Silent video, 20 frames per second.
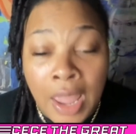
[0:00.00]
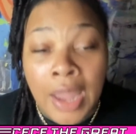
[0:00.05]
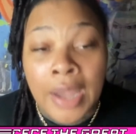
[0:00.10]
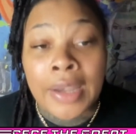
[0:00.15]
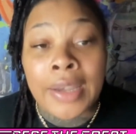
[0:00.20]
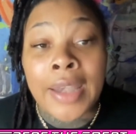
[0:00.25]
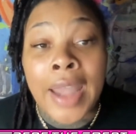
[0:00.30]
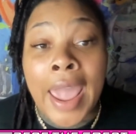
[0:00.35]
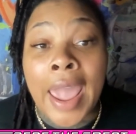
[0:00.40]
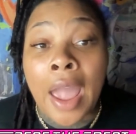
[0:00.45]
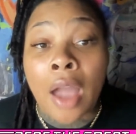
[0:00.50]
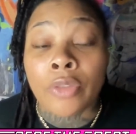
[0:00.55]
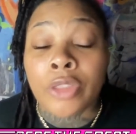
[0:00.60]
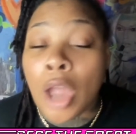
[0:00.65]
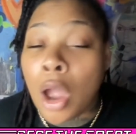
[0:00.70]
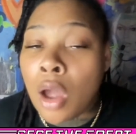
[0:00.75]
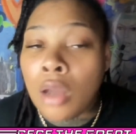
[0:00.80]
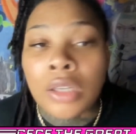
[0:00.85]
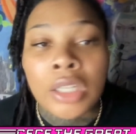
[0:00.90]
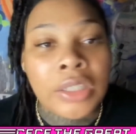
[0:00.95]
Now, the
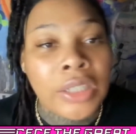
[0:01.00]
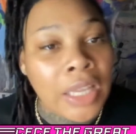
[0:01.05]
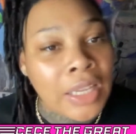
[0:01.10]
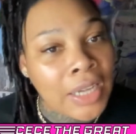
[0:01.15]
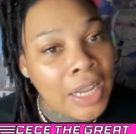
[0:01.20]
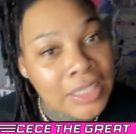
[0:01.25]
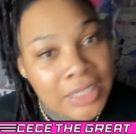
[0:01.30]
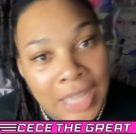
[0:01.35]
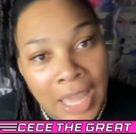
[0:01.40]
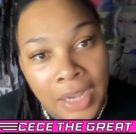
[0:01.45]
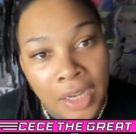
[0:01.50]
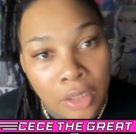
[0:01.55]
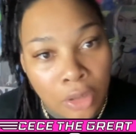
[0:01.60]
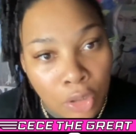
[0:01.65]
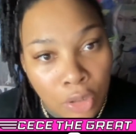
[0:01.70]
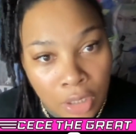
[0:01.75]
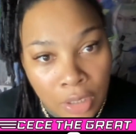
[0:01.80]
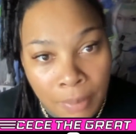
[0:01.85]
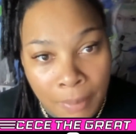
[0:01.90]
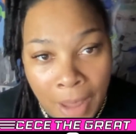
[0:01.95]
only thing that's not
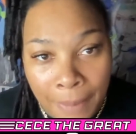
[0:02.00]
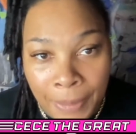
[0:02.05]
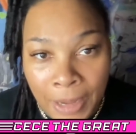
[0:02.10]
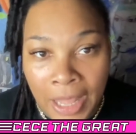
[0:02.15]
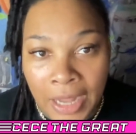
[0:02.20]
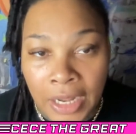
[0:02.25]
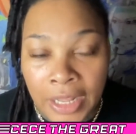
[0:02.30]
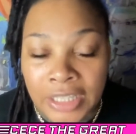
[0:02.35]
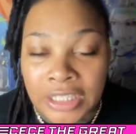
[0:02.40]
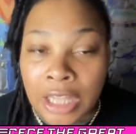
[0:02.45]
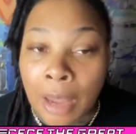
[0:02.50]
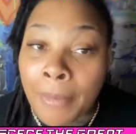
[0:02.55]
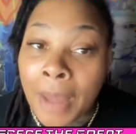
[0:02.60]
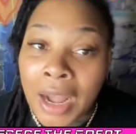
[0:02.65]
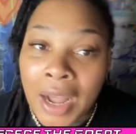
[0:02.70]
included in my playlist are my